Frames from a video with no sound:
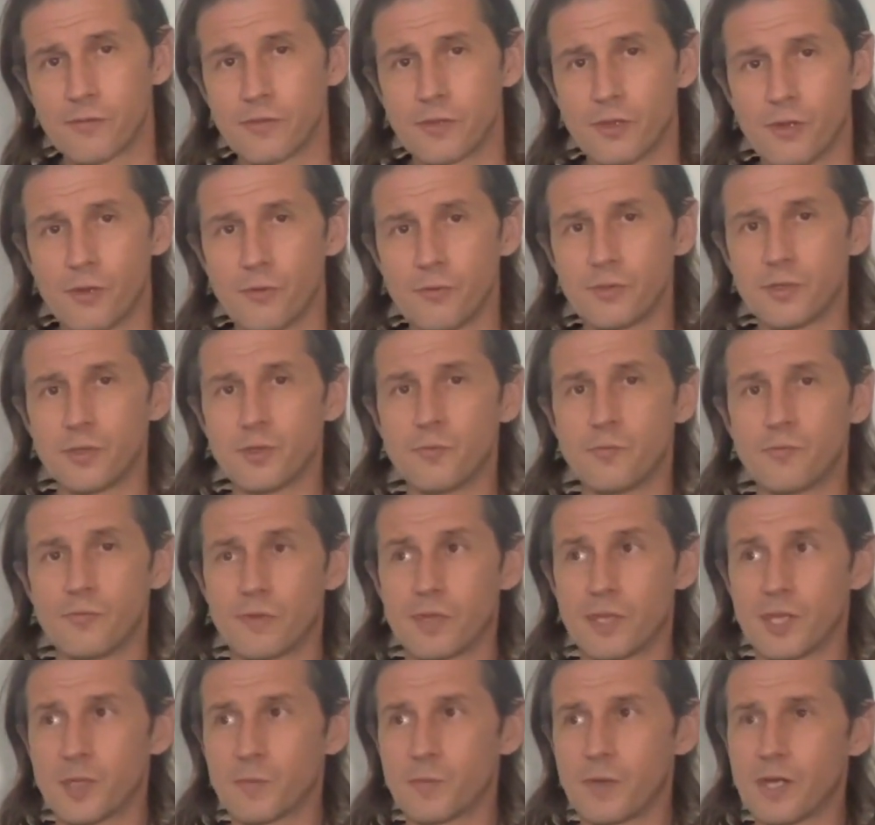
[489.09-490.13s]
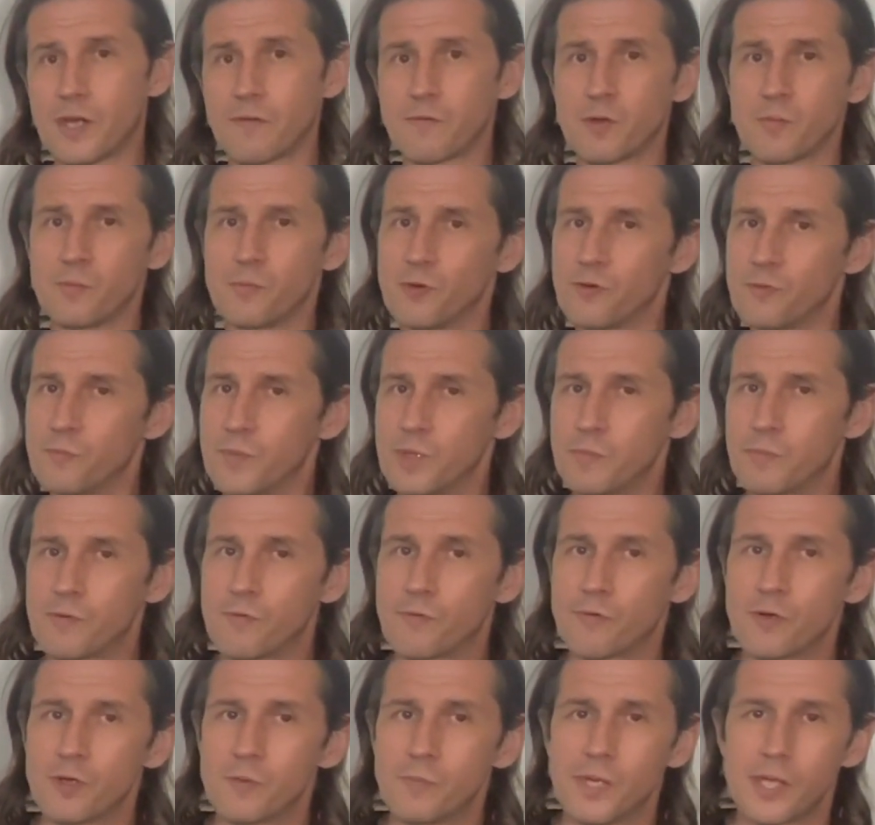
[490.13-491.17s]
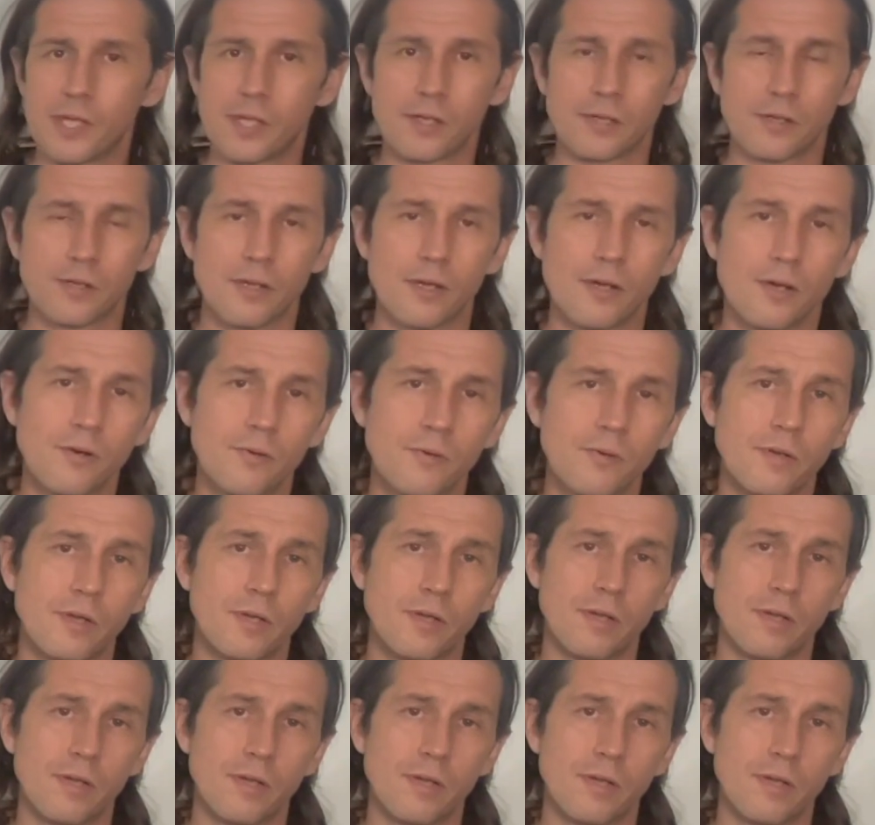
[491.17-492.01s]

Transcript: No. Do you think about every movement before you make it? No.